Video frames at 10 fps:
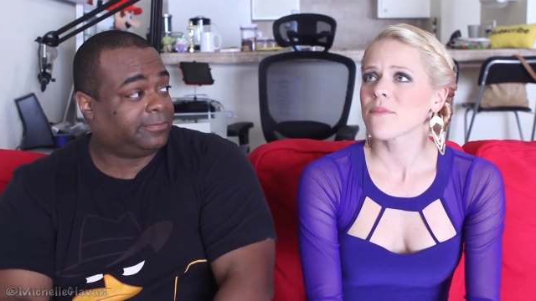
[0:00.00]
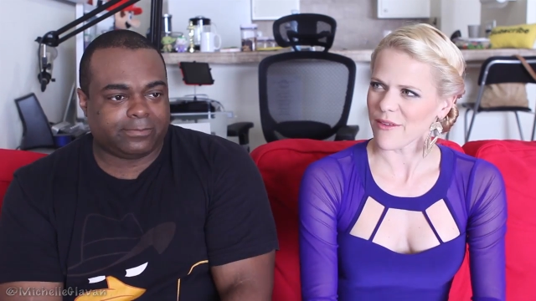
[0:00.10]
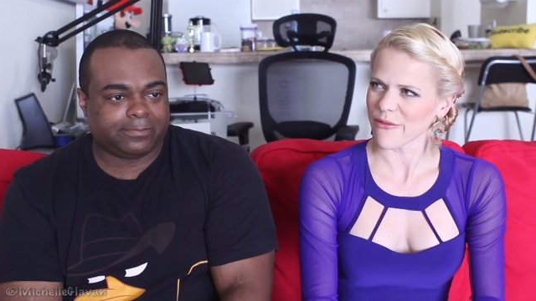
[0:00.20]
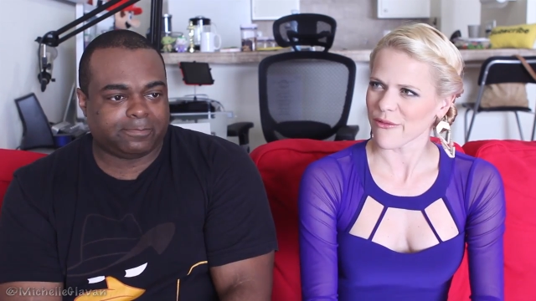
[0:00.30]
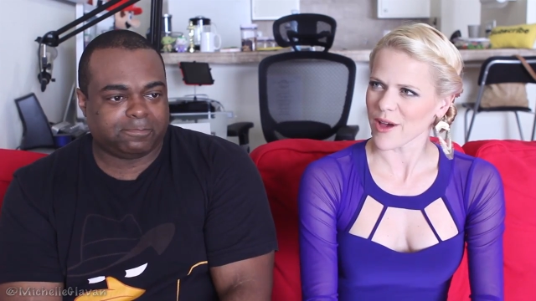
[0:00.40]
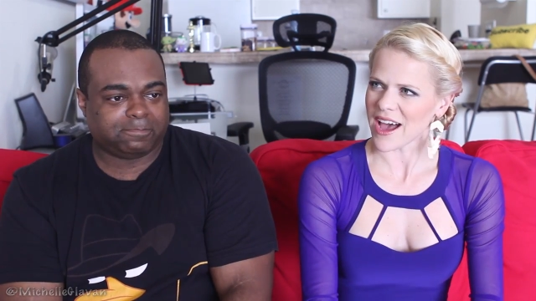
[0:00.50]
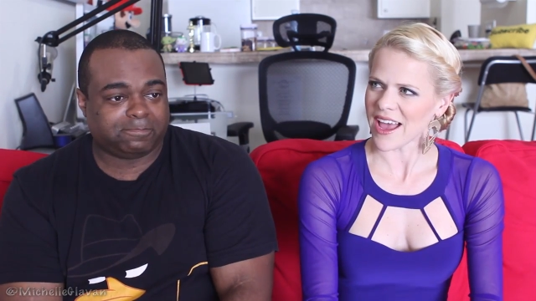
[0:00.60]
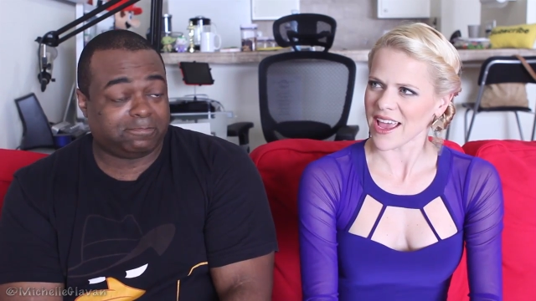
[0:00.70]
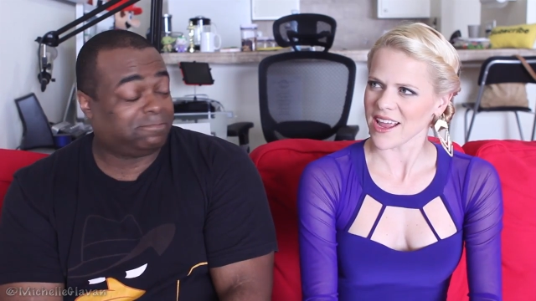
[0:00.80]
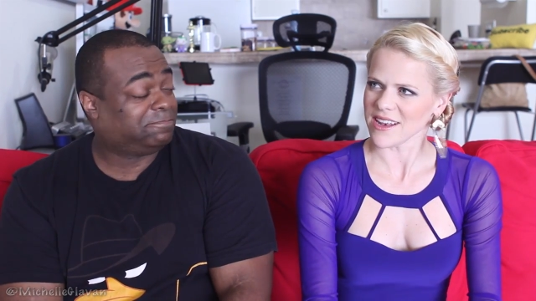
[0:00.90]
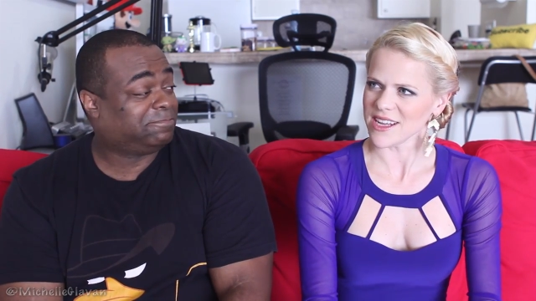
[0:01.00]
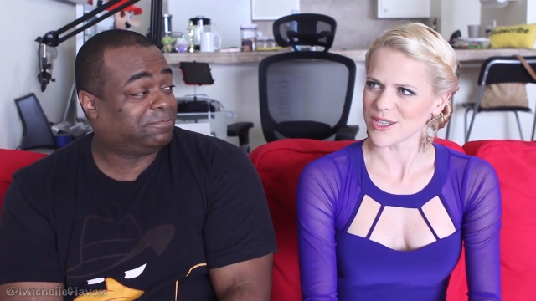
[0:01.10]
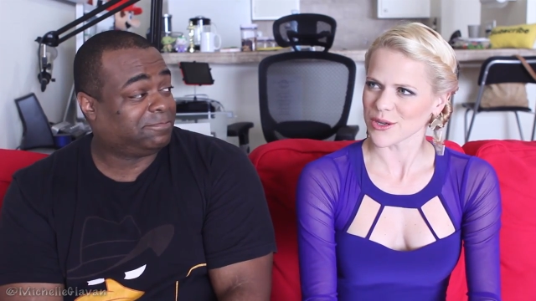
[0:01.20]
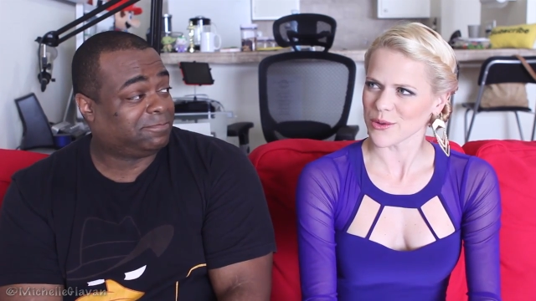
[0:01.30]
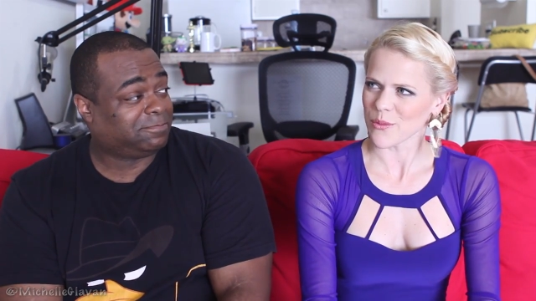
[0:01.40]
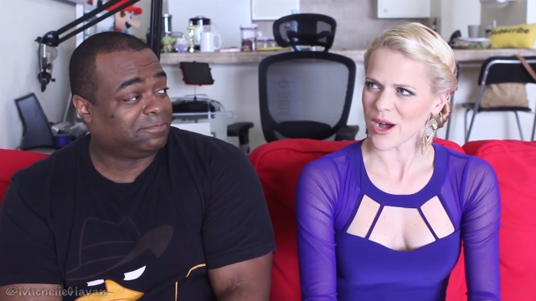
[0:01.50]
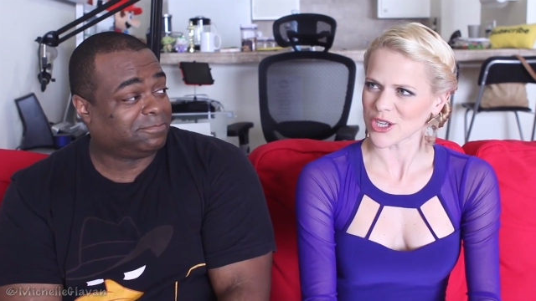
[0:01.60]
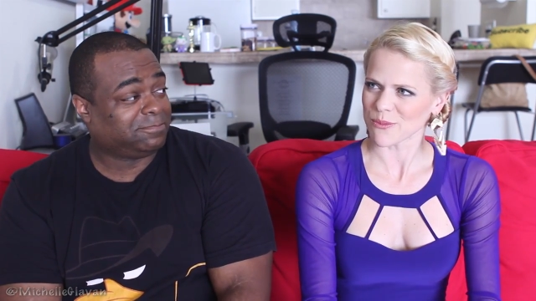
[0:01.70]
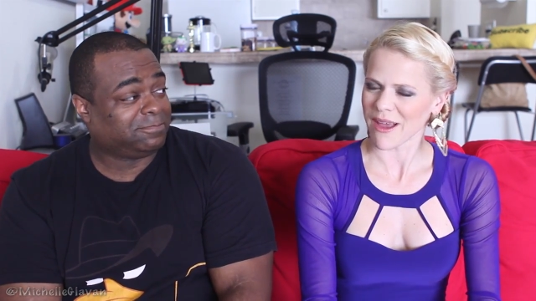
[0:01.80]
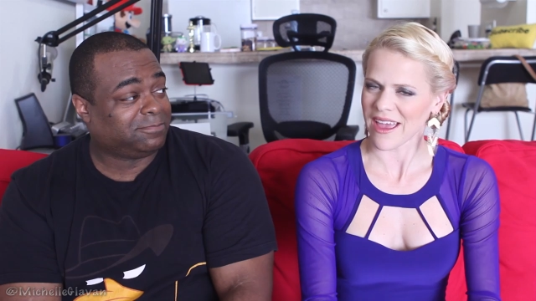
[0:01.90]
Speaker 1: If I need to
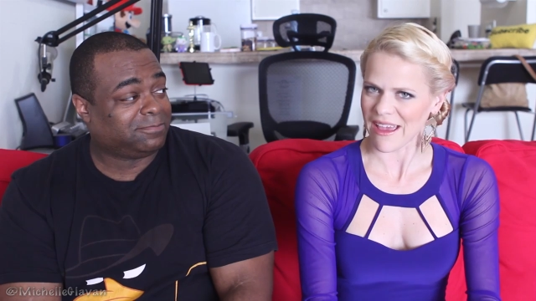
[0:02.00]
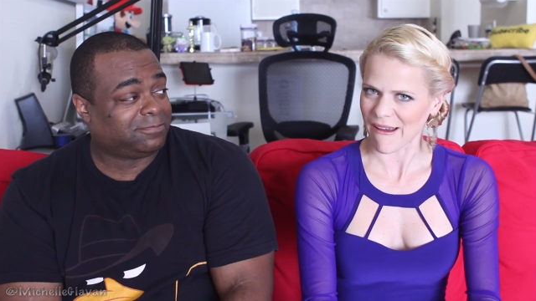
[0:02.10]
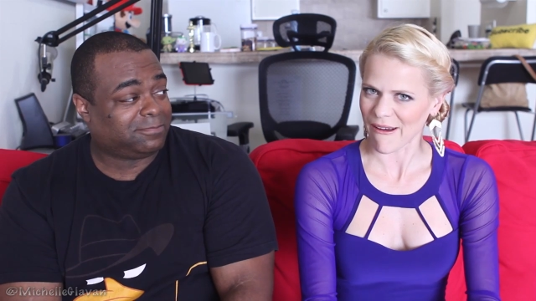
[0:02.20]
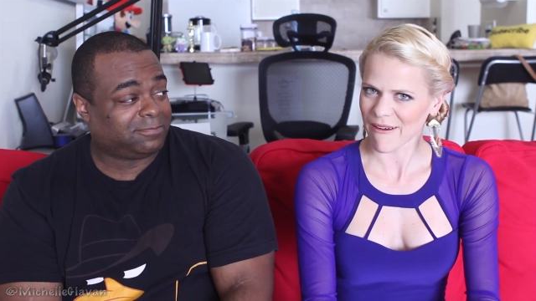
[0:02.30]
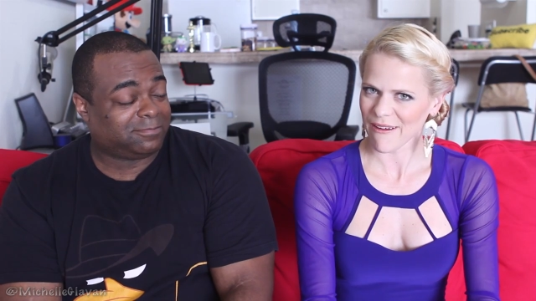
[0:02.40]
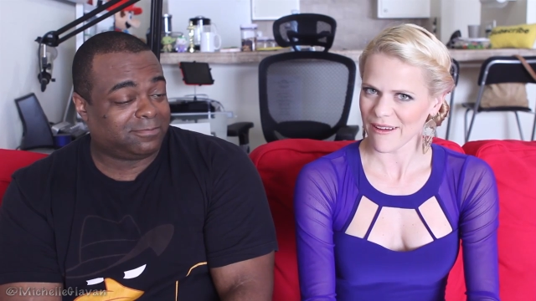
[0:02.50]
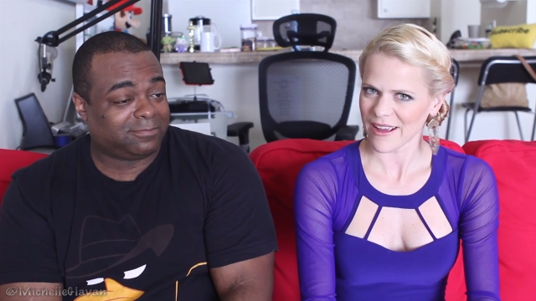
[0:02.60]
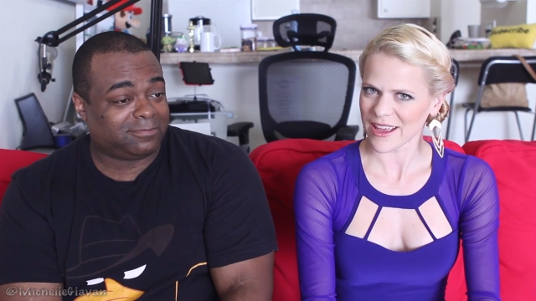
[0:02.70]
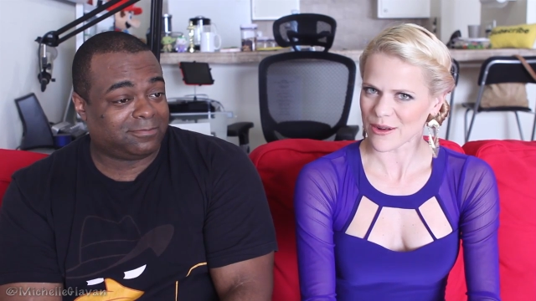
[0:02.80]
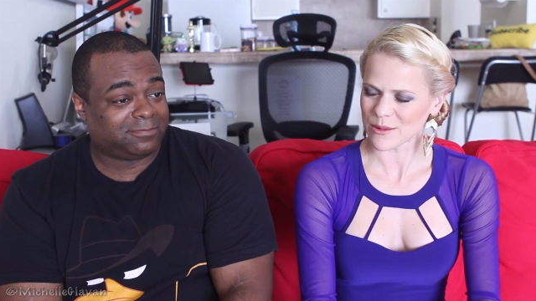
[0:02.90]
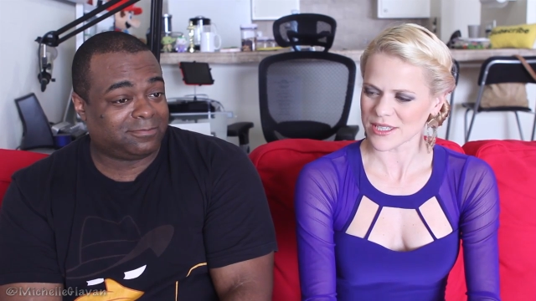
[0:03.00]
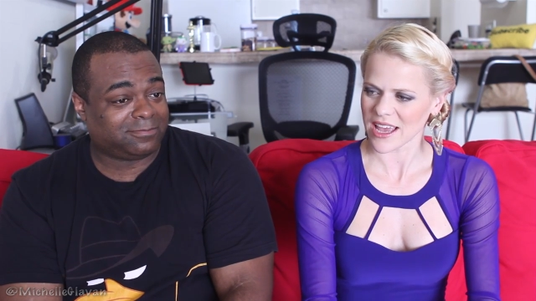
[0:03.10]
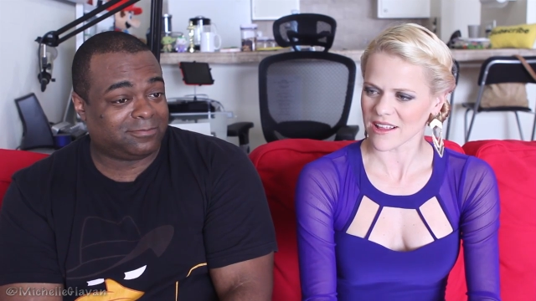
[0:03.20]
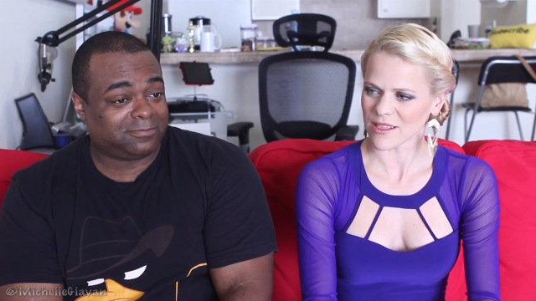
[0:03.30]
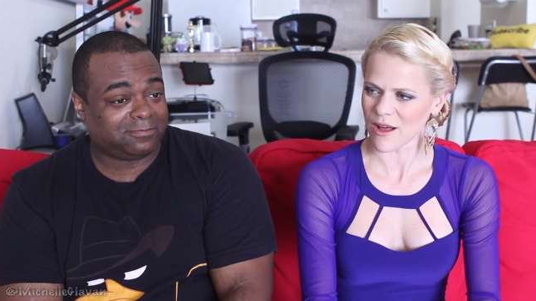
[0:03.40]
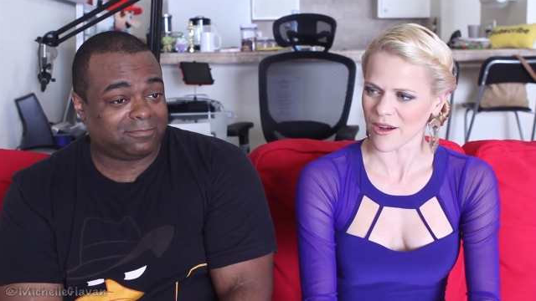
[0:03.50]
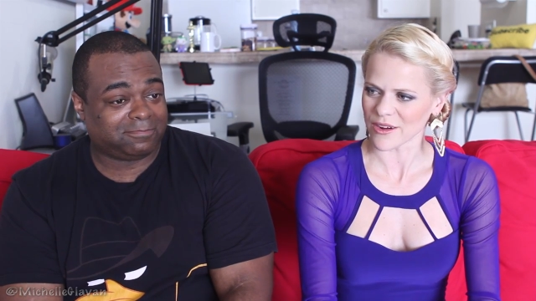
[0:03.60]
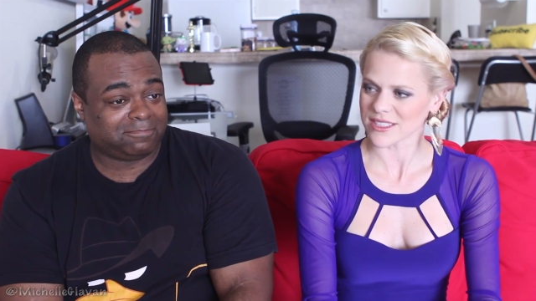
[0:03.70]
wash my hair, it'll take longer.